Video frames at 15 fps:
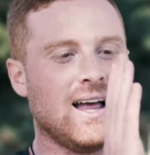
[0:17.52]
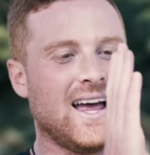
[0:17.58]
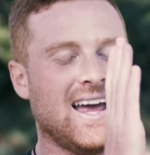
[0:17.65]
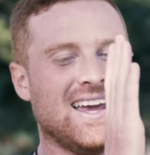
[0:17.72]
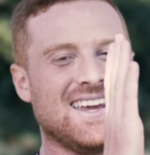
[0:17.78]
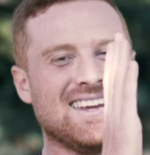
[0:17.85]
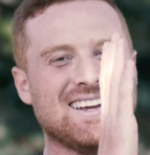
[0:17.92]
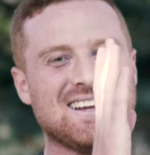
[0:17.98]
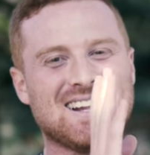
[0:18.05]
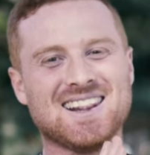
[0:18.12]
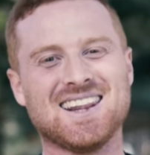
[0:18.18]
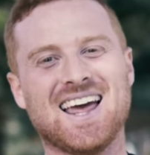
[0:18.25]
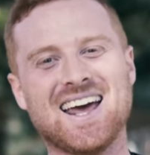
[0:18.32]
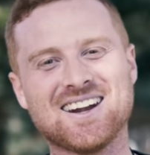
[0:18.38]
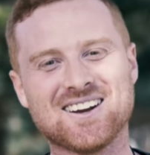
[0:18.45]
a
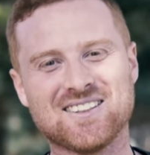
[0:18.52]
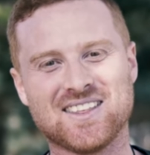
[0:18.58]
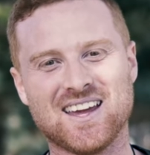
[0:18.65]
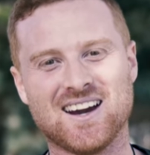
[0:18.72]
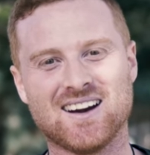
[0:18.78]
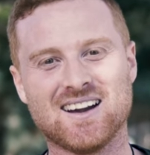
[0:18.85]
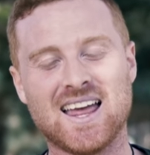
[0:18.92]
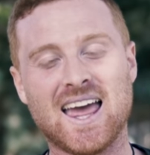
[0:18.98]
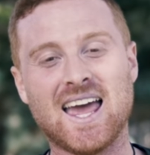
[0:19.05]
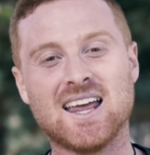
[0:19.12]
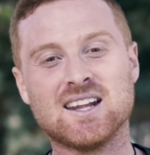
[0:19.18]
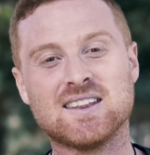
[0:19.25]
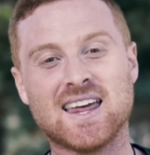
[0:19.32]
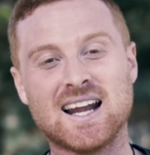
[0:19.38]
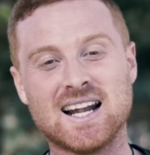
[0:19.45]
ladder there
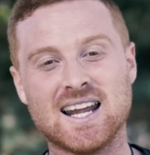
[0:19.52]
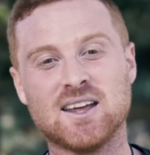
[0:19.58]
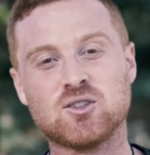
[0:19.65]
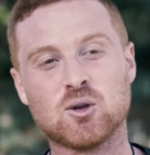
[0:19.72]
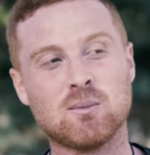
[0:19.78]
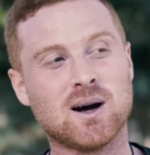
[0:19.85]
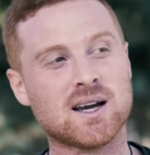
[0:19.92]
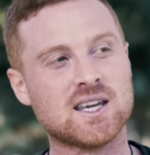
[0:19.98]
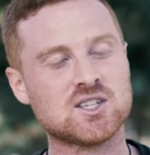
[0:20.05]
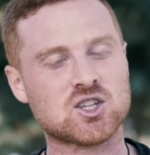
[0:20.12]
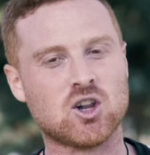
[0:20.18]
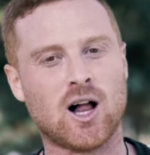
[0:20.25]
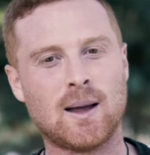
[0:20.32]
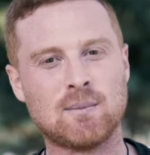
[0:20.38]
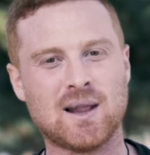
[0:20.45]
and they let the monkeys
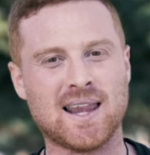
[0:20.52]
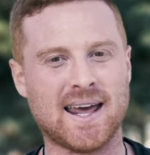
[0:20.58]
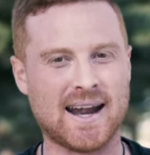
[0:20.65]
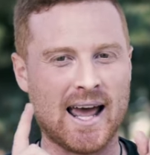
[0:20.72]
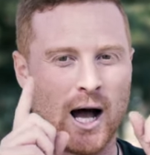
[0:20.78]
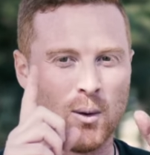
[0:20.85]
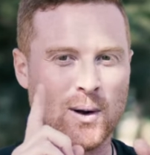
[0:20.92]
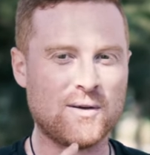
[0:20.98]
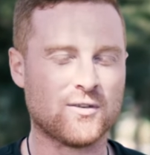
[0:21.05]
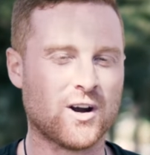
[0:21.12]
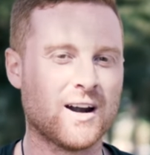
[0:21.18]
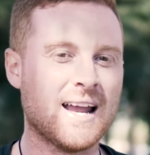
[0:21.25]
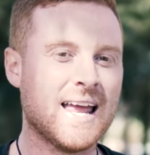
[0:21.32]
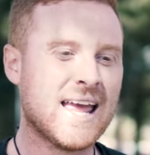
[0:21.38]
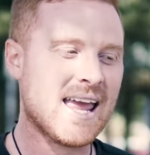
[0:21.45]
climb the ladder.
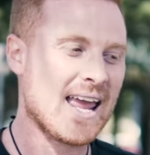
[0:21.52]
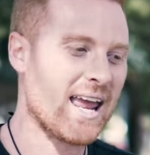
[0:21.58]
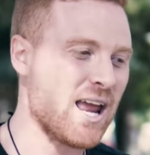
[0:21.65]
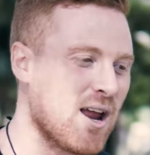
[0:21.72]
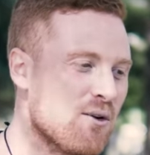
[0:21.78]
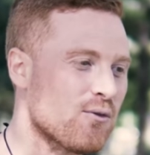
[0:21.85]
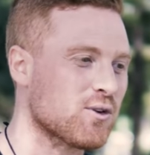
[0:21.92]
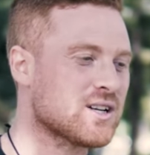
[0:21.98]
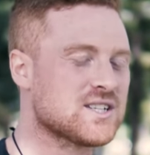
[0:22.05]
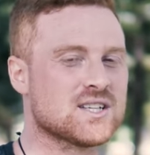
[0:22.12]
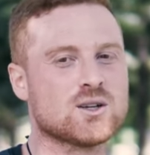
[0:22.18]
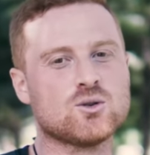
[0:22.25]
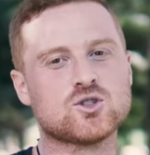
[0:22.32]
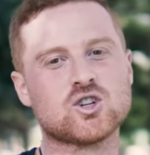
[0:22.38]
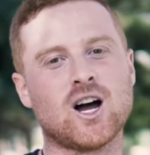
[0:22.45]
However, every
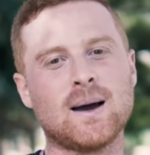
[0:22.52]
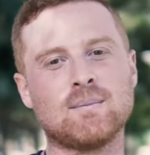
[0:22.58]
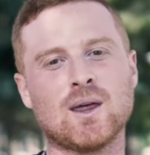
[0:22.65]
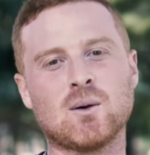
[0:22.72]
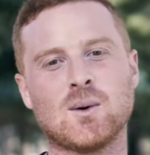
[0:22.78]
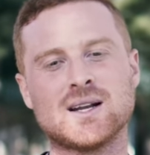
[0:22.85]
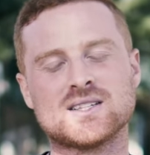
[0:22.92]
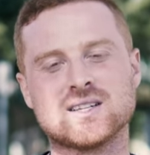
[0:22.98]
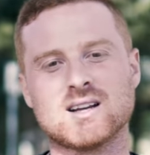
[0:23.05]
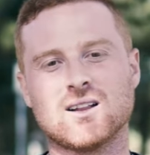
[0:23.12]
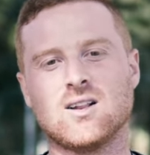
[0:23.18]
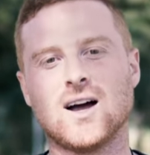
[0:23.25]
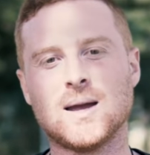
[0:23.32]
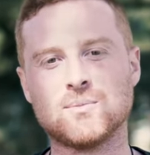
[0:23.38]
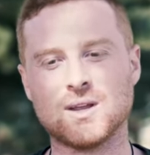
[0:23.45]
single time they went to
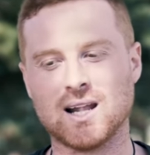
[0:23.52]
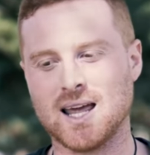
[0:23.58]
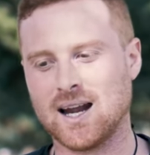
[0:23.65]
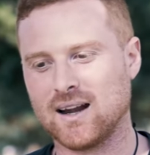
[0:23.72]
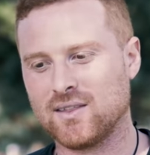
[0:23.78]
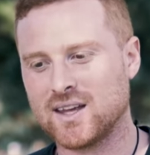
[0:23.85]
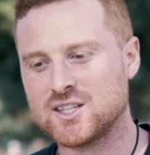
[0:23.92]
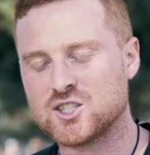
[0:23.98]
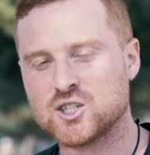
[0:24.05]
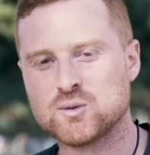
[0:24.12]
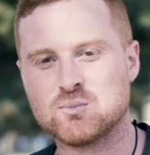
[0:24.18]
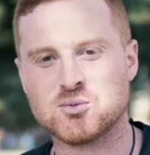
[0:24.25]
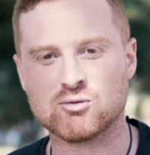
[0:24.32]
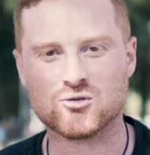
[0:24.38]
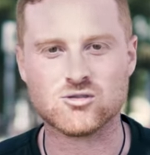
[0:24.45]
climb the ladder, they
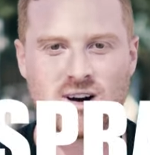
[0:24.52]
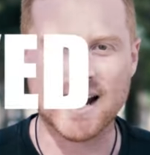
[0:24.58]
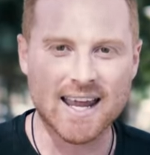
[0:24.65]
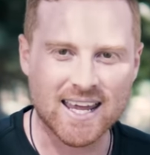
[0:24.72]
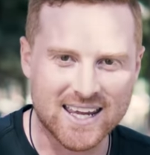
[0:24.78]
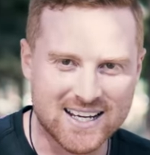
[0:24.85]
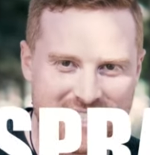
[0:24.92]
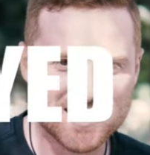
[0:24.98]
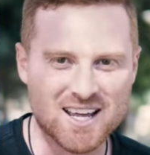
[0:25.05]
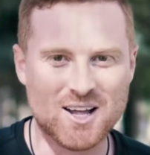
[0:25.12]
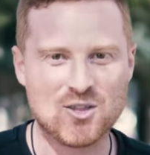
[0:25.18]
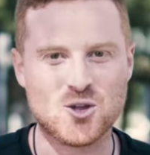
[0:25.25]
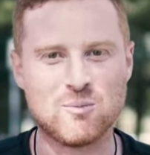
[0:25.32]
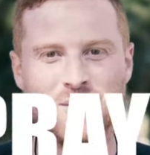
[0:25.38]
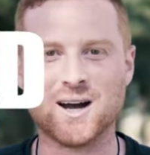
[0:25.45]
sprayed
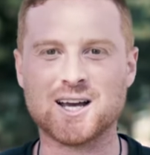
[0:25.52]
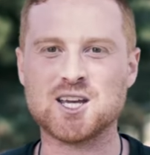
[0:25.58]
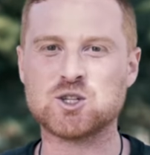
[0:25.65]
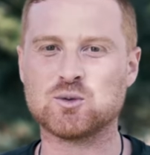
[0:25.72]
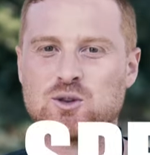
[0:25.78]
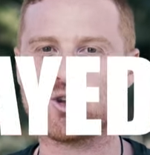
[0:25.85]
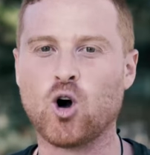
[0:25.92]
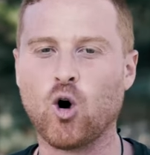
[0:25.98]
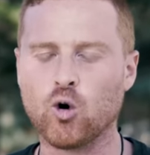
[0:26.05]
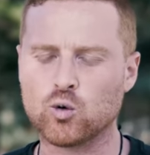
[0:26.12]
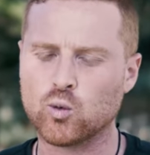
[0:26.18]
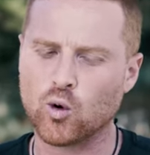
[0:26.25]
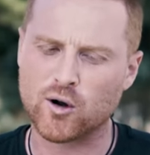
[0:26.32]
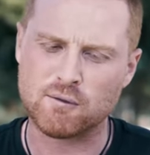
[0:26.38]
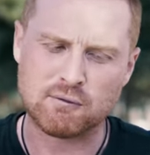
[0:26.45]
the monkeys with
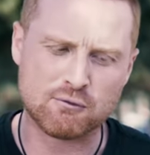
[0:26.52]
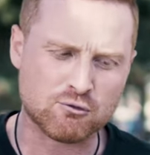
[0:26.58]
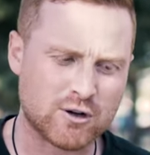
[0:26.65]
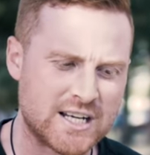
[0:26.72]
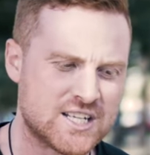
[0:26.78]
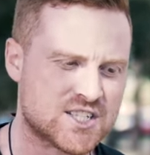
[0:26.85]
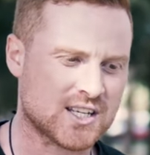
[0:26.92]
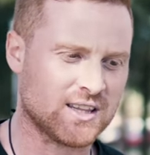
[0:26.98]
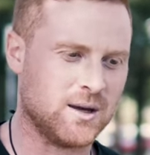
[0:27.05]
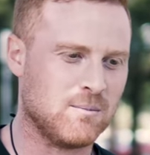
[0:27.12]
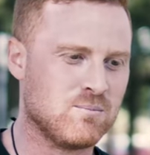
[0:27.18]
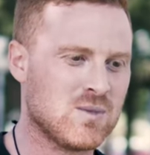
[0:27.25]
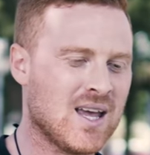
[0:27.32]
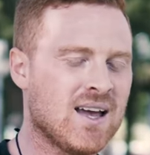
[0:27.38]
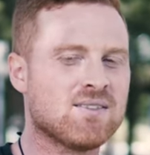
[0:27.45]
cold water, freezing
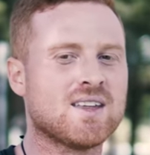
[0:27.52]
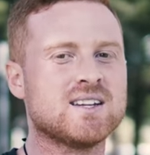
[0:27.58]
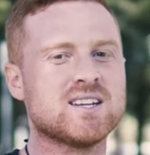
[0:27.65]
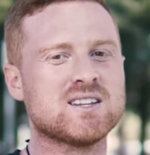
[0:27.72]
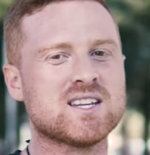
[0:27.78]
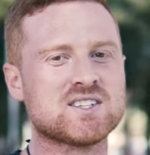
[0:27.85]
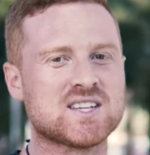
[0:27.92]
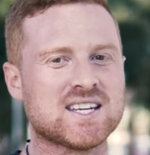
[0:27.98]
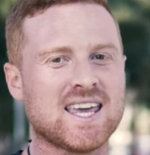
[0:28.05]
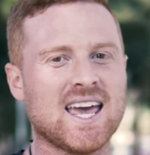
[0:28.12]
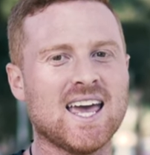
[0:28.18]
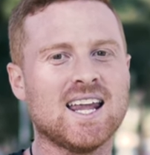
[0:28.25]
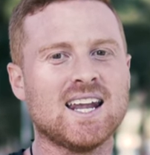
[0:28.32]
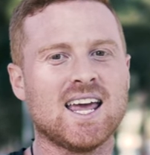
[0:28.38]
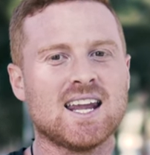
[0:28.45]
them. They did this
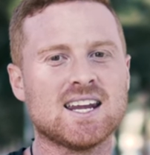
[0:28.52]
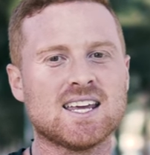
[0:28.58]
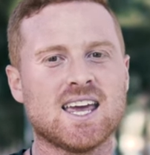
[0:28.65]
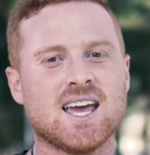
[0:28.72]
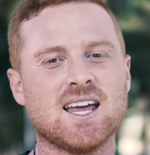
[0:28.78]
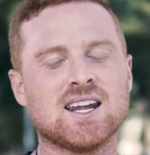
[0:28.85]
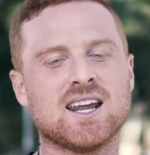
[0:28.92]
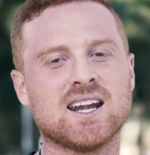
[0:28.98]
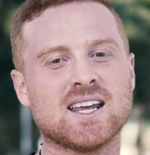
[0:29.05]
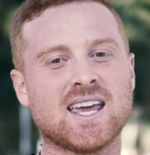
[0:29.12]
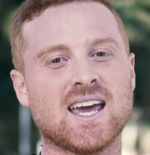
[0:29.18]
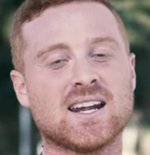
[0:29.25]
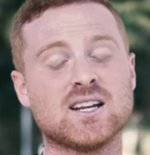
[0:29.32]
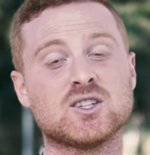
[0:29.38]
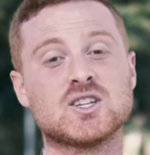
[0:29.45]
again and again and
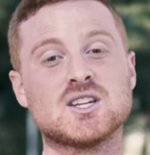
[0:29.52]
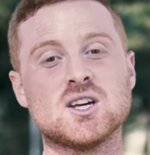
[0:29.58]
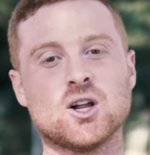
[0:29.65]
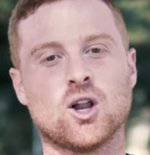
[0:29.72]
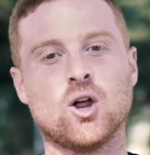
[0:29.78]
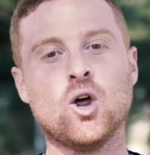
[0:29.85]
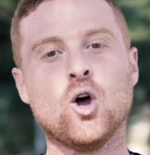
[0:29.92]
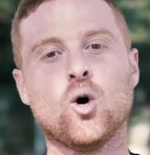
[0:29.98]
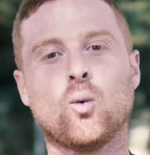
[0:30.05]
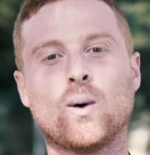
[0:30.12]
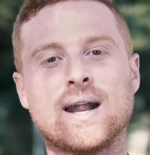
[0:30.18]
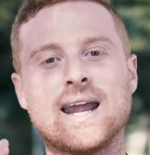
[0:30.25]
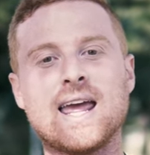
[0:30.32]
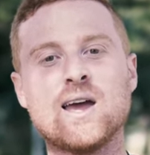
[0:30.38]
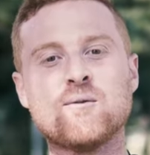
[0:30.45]
again until
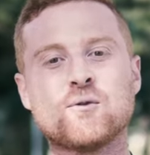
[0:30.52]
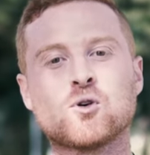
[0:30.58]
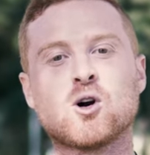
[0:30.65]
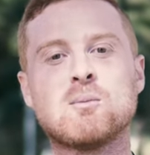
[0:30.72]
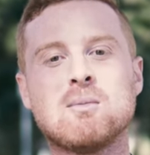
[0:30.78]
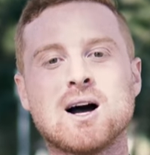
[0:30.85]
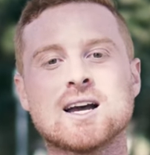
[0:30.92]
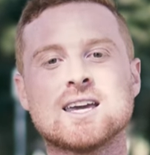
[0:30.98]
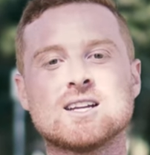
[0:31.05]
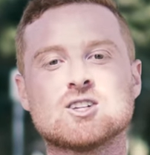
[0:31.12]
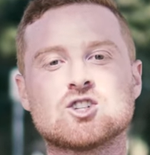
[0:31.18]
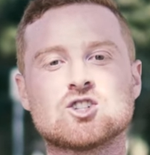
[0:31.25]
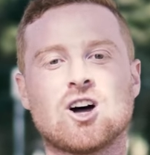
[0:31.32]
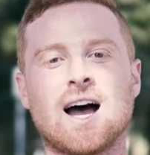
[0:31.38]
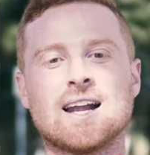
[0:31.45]
whenever a monkey
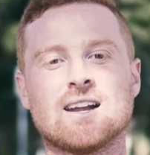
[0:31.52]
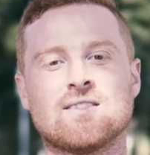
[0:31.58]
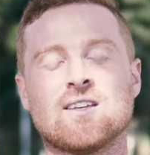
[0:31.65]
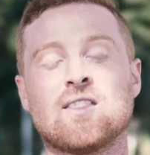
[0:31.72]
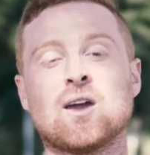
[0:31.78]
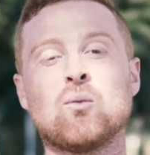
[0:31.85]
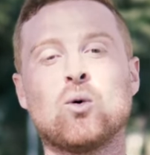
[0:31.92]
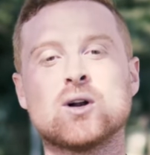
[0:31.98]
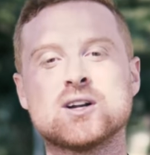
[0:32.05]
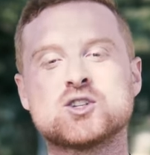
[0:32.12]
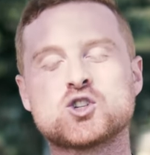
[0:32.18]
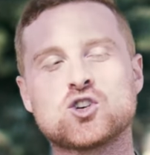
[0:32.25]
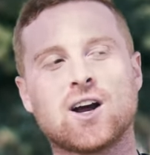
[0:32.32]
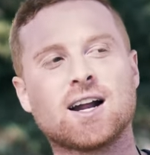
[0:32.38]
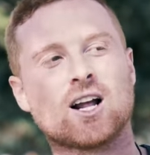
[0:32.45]
decided that they wanted
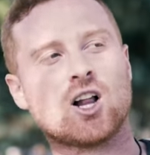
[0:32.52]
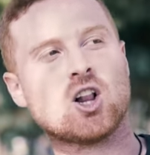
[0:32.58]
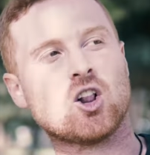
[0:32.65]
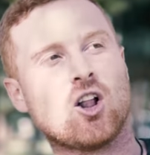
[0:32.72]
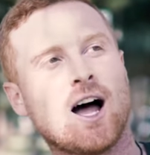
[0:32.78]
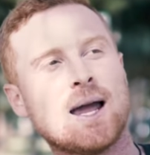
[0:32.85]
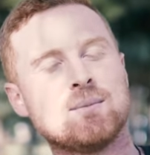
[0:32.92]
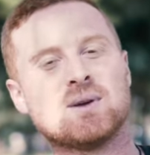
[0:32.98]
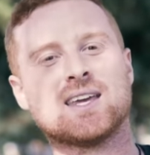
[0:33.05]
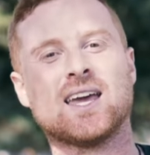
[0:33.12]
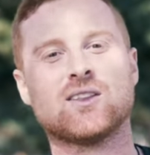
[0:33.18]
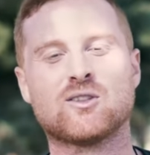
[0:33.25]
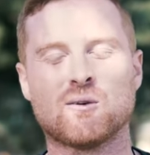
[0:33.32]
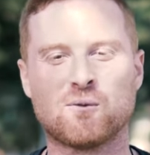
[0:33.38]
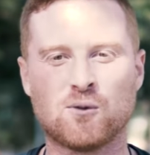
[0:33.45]
to try to climb and
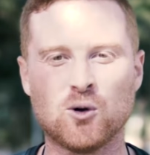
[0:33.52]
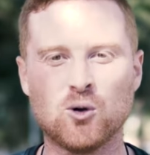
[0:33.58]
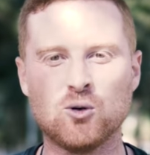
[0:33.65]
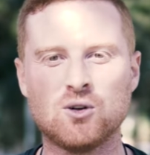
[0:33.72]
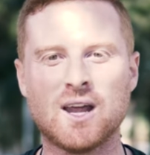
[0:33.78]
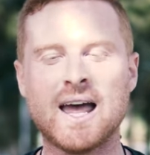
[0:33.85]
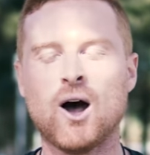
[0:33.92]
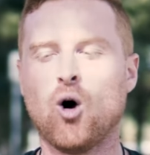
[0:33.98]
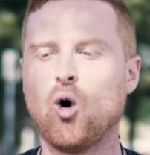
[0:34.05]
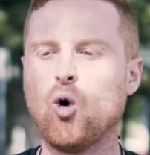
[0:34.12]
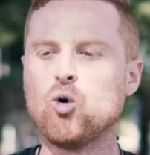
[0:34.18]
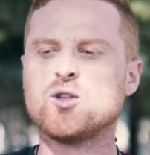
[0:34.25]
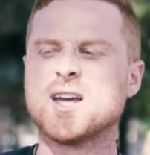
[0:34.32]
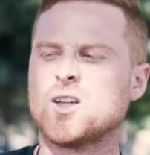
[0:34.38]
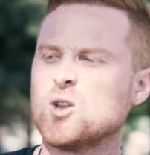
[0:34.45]
get the food,
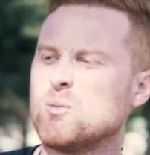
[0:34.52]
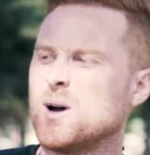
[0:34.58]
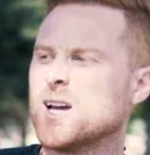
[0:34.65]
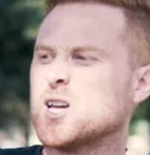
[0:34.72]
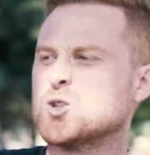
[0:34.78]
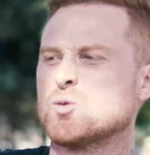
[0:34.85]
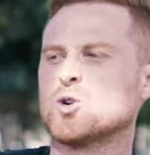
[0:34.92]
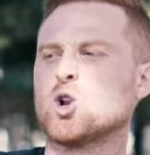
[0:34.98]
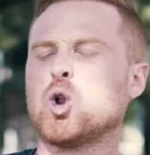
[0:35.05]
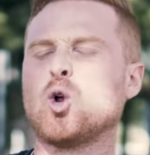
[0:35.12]
all the other monkeys would